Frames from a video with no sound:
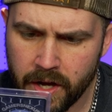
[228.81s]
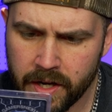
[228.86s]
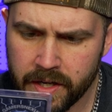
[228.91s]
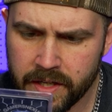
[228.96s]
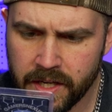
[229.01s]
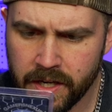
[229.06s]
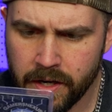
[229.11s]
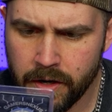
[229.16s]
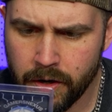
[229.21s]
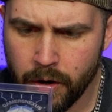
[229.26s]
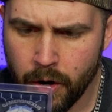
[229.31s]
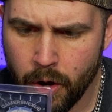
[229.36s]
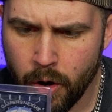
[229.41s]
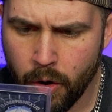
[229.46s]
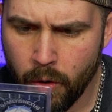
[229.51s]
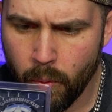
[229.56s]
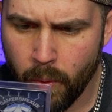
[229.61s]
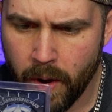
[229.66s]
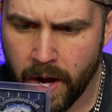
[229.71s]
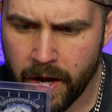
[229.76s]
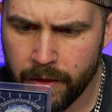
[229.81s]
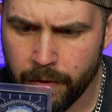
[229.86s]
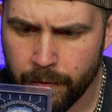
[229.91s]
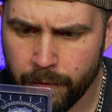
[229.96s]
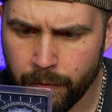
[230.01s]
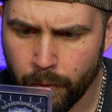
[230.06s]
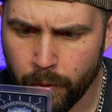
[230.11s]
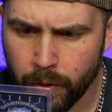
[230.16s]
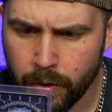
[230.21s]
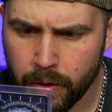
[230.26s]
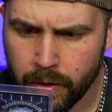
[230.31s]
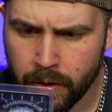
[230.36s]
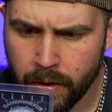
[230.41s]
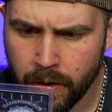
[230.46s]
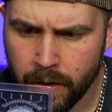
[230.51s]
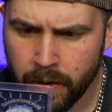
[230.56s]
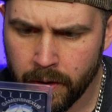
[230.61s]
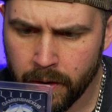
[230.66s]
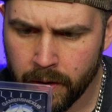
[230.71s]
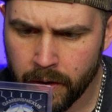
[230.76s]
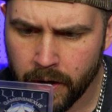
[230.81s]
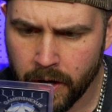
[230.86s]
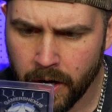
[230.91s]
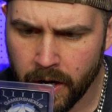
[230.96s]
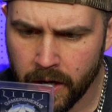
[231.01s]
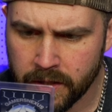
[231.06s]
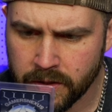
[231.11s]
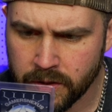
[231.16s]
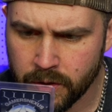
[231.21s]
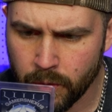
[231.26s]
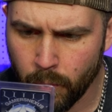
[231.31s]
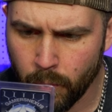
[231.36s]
didn't know why the fork caused the